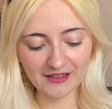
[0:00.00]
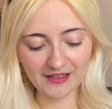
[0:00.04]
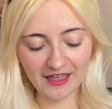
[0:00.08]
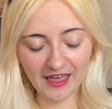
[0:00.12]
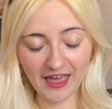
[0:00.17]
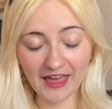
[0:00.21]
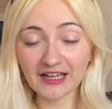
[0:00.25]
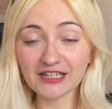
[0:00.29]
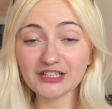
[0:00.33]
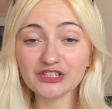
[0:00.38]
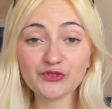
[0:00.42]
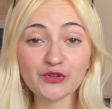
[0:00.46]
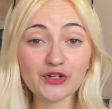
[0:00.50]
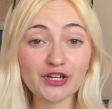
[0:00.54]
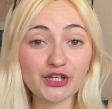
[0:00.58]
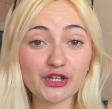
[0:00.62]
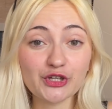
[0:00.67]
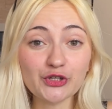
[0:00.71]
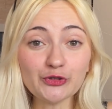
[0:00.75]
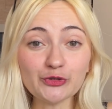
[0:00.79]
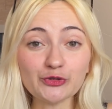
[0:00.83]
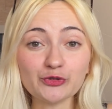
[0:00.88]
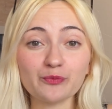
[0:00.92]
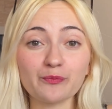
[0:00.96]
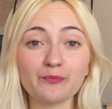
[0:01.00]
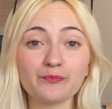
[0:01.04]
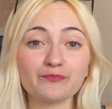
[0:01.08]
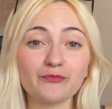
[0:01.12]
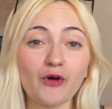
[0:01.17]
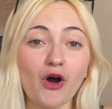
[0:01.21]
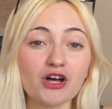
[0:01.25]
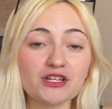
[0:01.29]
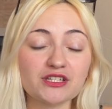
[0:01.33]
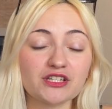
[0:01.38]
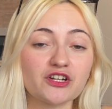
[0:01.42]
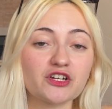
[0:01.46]
And it's really cute.
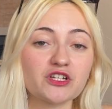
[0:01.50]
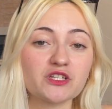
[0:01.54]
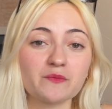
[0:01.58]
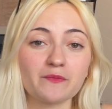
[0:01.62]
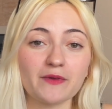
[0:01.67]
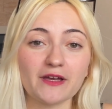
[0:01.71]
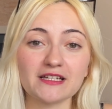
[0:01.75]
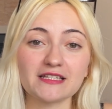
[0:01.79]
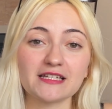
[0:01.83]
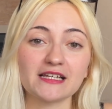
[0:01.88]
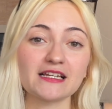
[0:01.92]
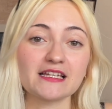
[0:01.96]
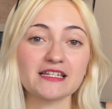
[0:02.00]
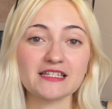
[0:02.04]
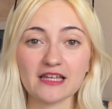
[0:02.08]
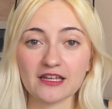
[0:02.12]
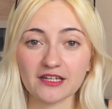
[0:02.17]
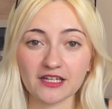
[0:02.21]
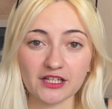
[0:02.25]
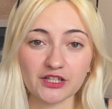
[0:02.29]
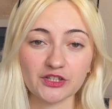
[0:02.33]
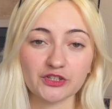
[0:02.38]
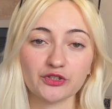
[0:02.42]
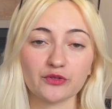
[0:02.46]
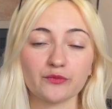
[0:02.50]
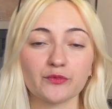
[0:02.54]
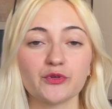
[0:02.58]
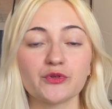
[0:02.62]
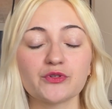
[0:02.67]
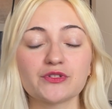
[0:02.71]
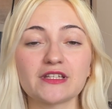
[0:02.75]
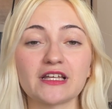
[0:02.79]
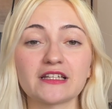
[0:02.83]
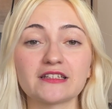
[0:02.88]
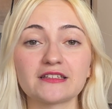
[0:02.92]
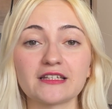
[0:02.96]
Oscar's basically said in interviews
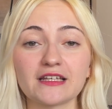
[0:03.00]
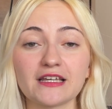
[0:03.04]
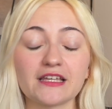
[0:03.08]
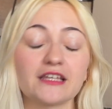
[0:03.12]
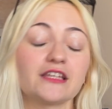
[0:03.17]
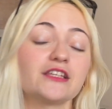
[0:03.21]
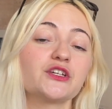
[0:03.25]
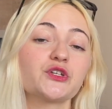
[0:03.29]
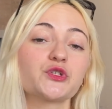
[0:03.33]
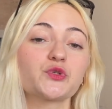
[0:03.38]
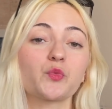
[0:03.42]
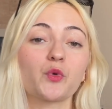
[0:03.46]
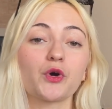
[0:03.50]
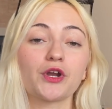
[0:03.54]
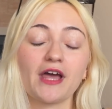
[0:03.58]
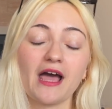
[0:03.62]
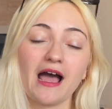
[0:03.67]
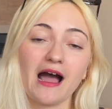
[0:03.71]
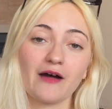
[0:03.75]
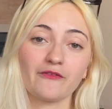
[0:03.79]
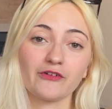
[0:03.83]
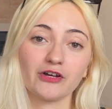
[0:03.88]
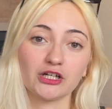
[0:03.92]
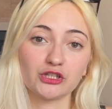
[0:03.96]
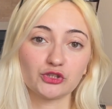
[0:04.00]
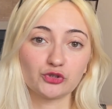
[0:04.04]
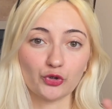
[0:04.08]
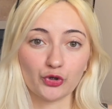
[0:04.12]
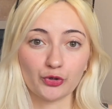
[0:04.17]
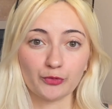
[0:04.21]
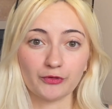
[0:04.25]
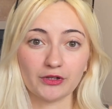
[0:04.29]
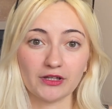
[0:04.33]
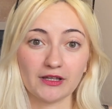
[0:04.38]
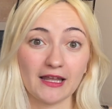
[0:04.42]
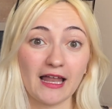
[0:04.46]
that they just want to have a
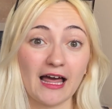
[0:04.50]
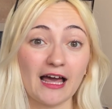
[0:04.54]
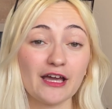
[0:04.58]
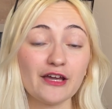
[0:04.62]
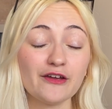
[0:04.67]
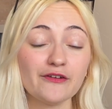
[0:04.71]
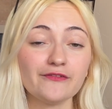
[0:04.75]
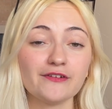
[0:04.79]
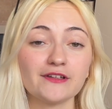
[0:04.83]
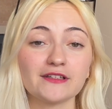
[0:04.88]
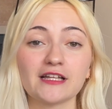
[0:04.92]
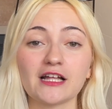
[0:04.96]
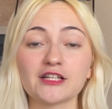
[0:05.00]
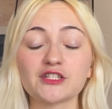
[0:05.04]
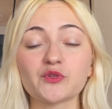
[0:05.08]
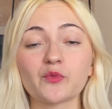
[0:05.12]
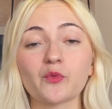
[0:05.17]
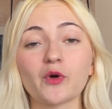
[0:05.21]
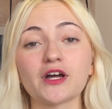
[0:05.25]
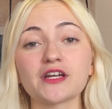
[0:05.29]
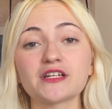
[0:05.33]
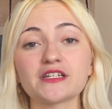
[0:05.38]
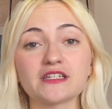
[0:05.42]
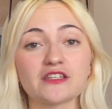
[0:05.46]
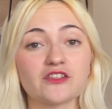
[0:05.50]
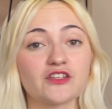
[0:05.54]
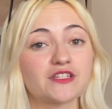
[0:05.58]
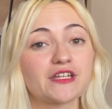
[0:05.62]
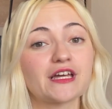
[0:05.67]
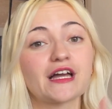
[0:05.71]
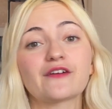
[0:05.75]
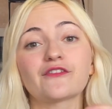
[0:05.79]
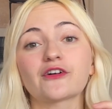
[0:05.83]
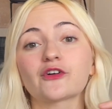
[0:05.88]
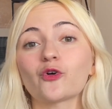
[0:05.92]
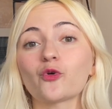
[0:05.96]
normal life, and that's why she doesn't
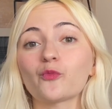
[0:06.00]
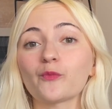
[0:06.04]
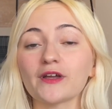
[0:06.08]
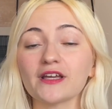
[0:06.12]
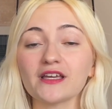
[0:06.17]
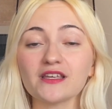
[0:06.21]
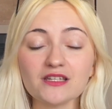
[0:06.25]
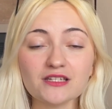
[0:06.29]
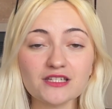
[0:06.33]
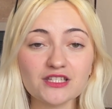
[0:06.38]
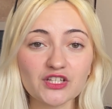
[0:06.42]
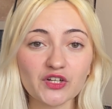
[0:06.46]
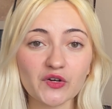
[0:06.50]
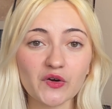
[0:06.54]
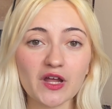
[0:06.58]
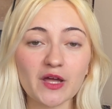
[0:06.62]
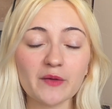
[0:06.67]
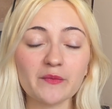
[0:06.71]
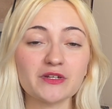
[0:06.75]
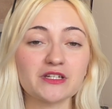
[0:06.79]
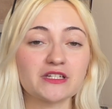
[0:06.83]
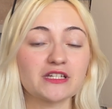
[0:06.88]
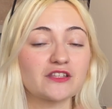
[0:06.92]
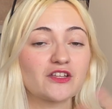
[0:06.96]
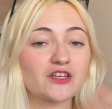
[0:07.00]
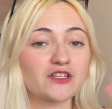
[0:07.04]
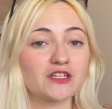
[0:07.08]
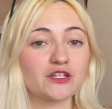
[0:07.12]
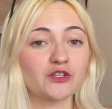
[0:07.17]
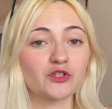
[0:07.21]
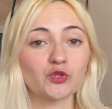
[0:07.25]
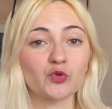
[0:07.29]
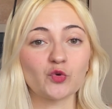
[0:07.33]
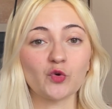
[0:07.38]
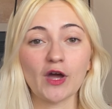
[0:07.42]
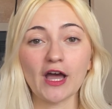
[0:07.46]
have an open Instagram and she doesn't
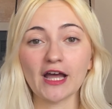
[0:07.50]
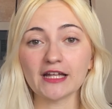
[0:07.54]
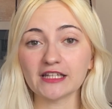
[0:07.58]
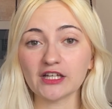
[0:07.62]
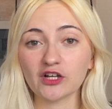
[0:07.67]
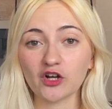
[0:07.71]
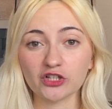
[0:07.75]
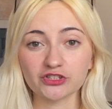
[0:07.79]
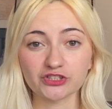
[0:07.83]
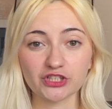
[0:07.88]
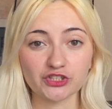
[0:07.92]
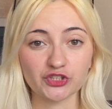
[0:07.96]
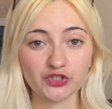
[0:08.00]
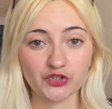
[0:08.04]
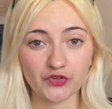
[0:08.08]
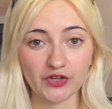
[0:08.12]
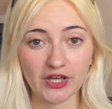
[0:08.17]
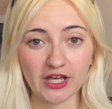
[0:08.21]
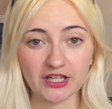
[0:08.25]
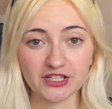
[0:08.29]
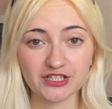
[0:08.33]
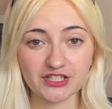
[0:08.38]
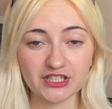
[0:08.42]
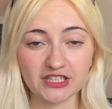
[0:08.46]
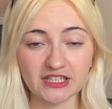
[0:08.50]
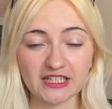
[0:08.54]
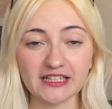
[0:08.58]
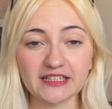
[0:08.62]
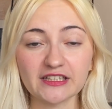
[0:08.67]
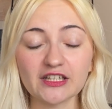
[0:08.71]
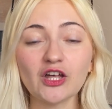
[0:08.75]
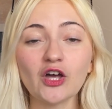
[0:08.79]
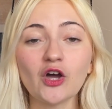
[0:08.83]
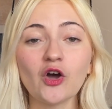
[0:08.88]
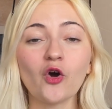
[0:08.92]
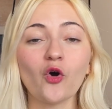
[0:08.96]
do any content creation
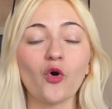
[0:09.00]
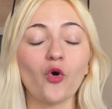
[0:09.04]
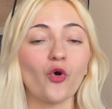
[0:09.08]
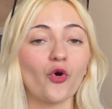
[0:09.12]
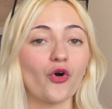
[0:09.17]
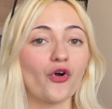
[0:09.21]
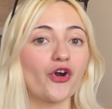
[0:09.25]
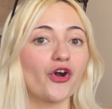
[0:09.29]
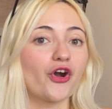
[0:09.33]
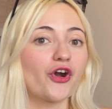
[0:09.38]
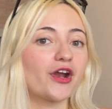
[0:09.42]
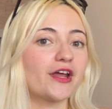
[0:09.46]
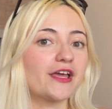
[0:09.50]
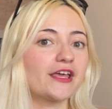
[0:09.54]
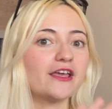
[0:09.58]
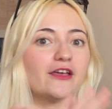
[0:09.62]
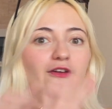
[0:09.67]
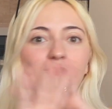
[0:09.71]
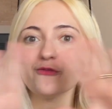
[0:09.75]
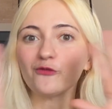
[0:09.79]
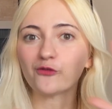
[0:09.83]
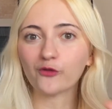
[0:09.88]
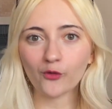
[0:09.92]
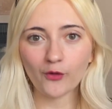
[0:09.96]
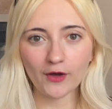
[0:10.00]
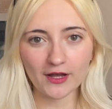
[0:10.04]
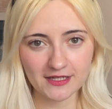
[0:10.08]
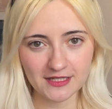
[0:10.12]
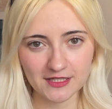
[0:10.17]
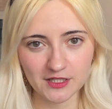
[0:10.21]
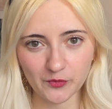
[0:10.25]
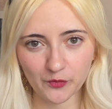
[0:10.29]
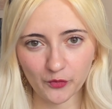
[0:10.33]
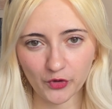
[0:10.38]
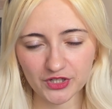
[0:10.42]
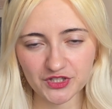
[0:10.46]
or
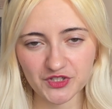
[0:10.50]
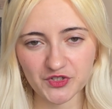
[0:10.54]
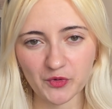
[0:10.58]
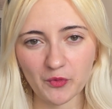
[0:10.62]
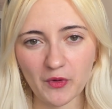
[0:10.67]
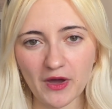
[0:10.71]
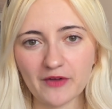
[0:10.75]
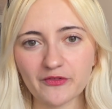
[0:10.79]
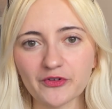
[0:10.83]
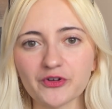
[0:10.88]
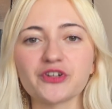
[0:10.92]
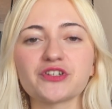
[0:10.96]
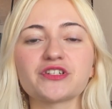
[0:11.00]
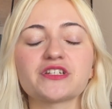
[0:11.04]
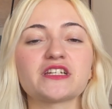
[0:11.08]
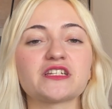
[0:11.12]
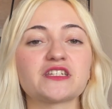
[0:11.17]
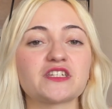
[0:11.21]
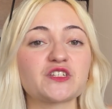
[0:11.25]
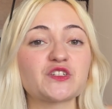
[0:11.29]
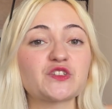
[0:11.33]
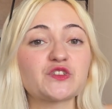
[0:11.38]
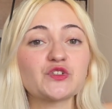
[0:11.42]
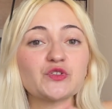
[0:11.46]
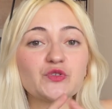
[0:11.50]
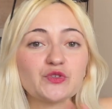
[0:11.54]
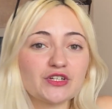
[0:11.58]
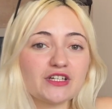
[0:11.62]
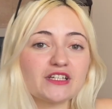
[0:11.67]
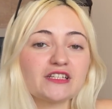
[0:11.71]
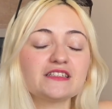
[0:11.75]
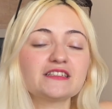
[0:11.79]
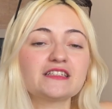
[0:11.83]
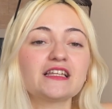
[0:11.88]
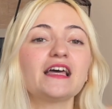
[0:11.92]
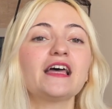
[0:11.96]
influencing whatsoever. She's a
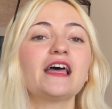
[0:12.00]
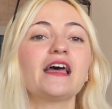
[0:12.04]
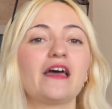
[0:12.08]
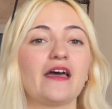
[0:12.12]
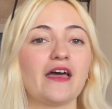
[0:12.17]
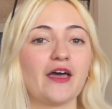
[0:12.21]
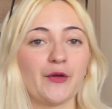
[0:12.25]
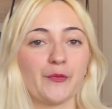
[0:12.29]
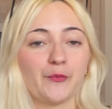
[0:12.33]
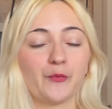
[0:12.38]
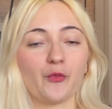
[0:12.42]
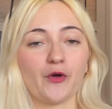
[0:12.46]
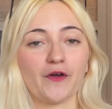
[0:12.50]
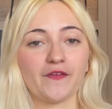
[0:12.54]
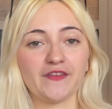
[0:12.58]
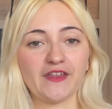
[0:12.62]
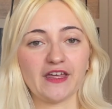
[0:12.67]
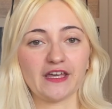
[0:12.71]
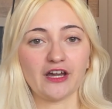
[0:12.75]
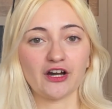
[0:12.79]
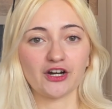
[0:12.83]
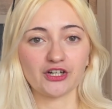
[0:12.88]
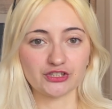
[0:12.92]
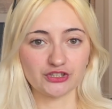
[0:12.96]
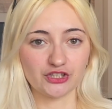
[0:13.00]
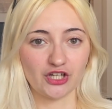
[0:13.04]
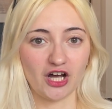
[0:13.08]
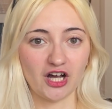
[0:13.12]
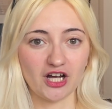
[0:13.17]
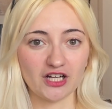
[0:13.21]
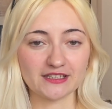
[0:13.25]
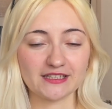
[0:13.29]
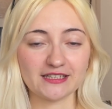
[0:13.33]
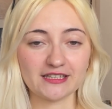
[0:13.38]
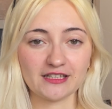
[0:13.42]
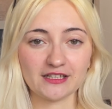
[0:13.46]
student, and when they are not